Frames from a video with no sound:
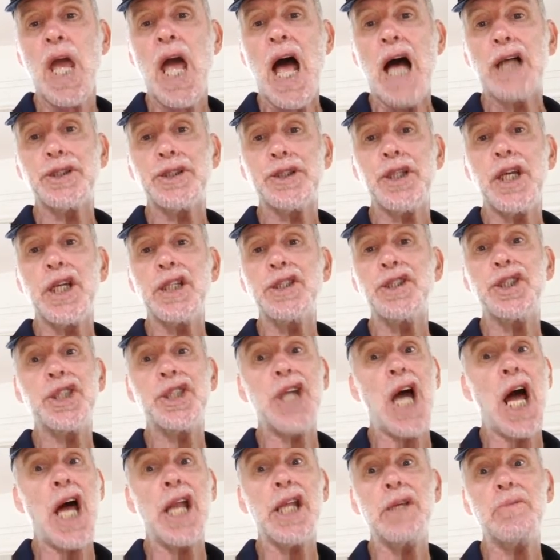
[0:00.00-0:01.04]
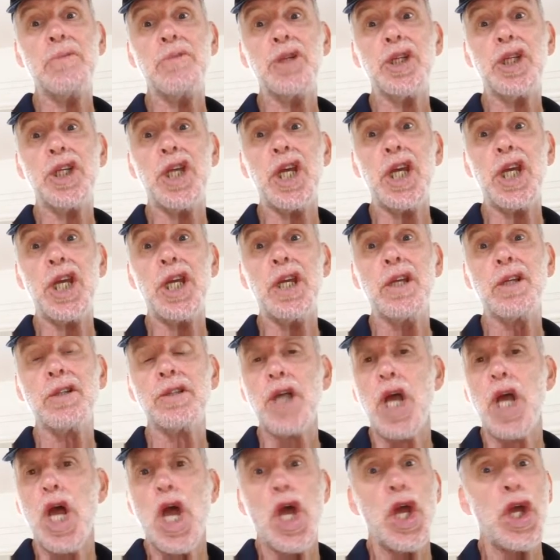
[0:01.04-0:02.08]
I said, Johnny McGee,
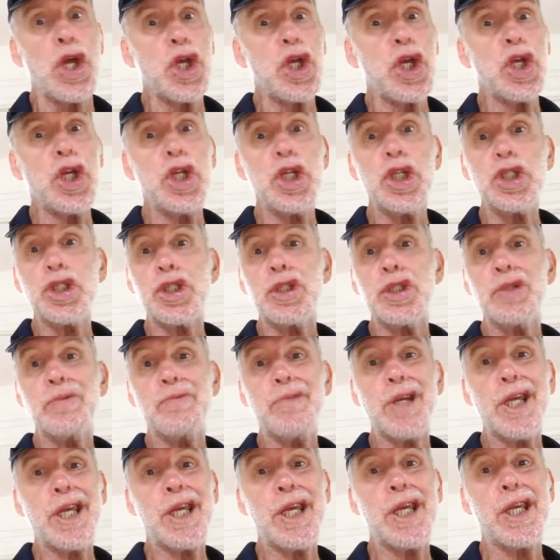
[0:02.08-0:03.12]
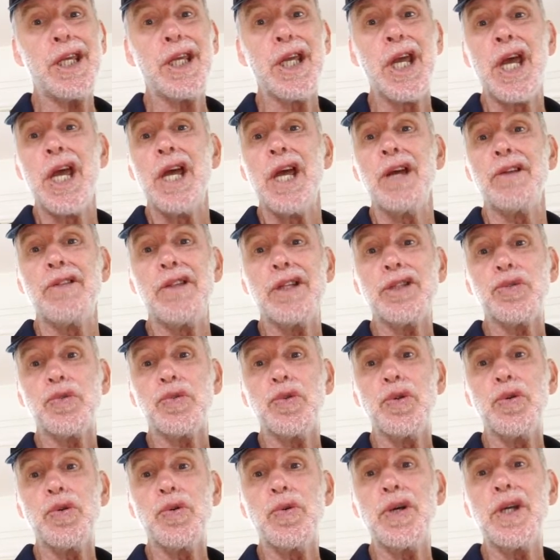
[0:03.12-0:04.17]
it isn't me that's
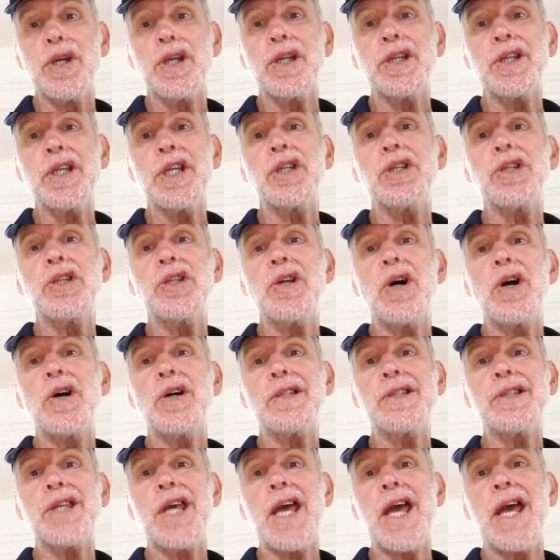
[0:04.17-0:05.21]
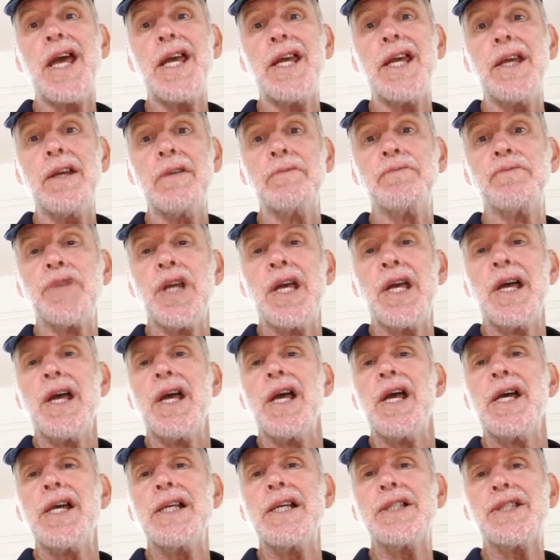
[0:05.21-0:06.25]
ruining your day.
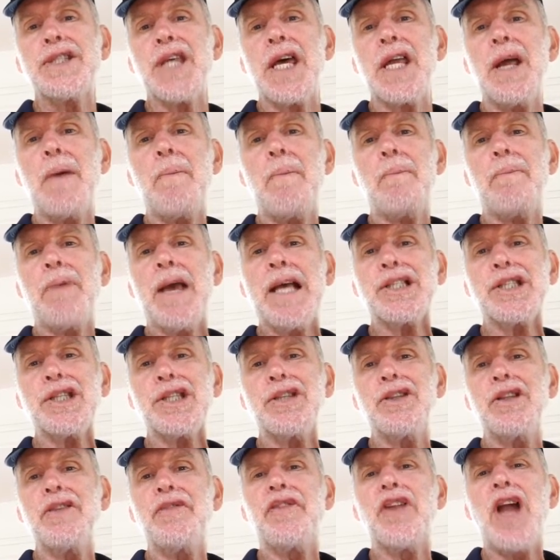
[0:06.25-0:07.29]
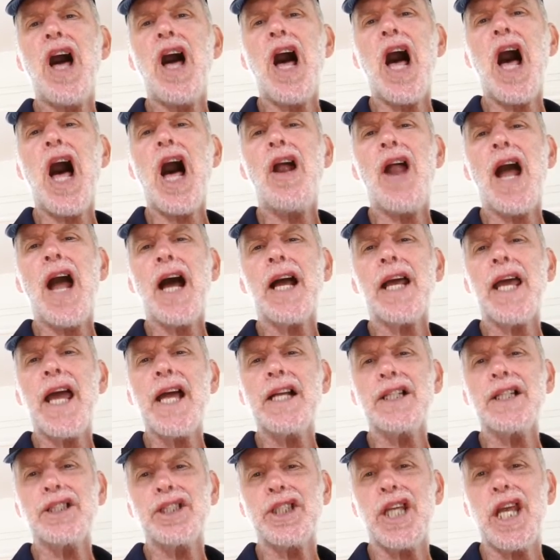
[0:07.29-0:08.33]
He said, I'm pacing the floor, I
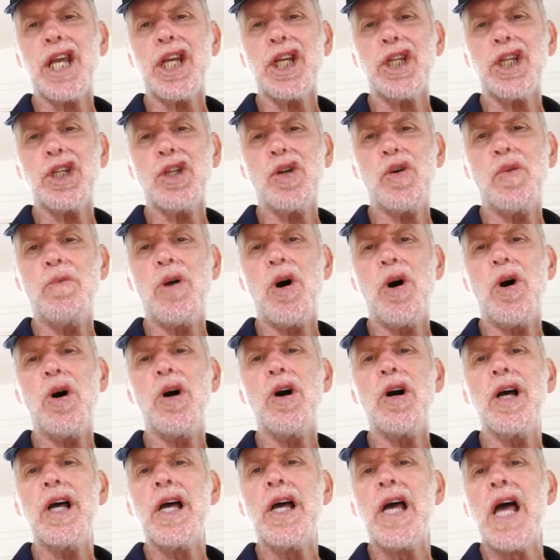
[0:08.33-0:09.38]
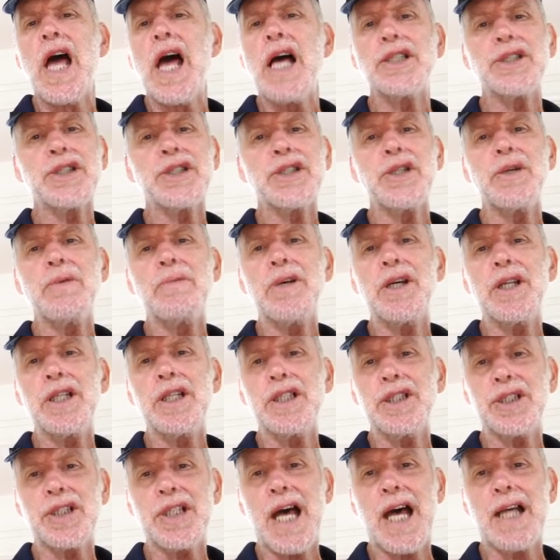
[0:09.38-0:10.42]
can't take it no more, and
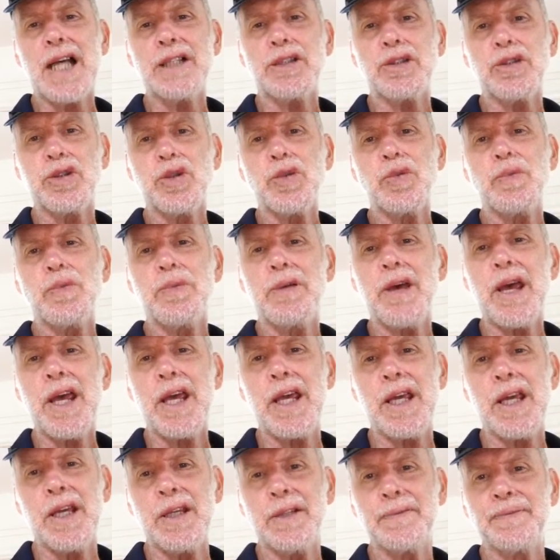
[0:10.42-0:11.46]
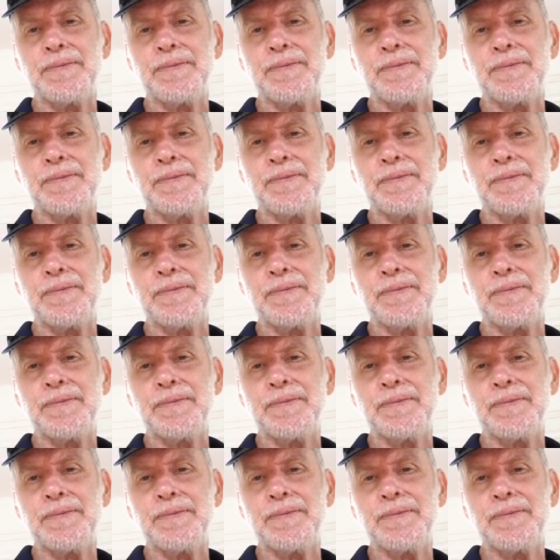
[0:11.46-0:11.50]
somebody's got to pay.